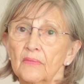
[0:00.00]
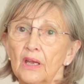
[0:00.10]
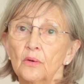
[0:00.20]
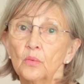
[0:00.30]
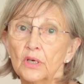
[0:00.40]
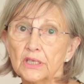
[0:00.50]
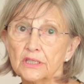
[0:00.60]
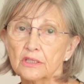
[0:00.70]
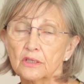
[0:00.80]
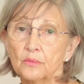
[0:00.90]
At
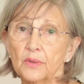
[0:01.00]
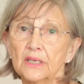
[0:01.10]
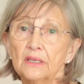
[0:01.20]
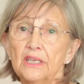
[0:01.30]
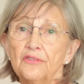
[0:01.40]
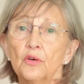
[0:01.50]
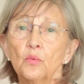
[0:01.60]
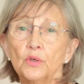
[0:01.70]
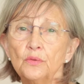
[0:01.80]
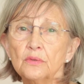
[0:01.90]
worst, we can leave a
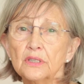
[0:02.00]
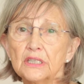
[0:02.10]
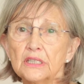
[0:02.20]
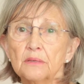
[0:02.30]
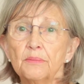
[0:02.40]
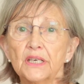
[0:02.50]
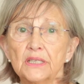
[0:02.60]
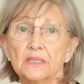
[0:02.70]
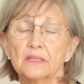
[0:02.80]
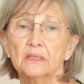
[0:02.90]
wounded
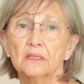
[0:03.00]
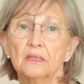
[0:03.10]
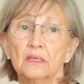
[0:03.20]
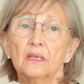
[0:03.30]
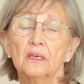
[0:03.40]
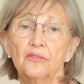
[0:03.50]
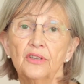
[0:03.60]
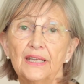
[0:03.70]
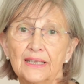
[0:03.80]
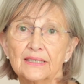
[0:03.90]
person
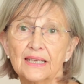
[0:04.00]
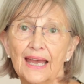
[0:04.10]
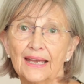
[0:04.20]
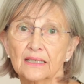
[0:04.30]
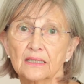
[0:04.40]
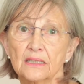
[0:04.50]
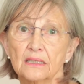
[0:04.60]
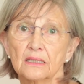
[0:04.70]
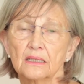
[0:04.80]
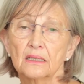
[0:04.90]
feeling attacked,
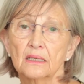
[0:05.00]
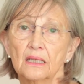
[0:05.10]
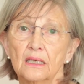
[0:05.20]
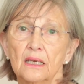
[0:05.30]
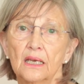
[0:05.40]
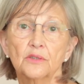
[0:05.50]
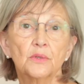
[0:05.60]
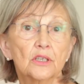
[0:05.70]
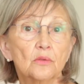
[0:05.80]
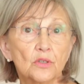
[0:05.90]
and we
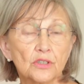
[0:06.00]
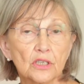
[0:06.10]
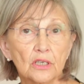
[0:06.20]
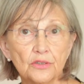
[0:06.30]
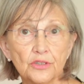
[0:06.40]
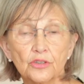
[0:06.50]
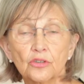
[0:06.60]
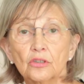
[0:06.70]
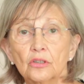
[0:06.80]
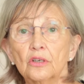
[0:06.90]
don't want to close the
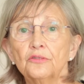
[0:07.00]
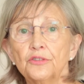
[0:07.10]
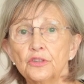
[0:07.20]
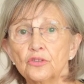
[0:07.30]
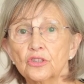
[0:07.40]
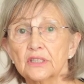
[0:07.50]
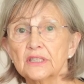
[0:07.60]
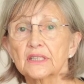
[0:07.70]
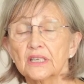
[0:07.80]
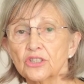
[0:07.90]
door on future
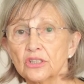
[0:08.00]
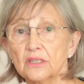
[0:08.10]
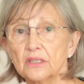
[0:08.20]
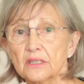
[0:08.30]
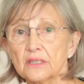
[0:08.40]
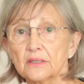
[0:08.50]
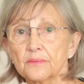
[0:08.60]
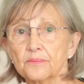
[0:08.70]
discussions.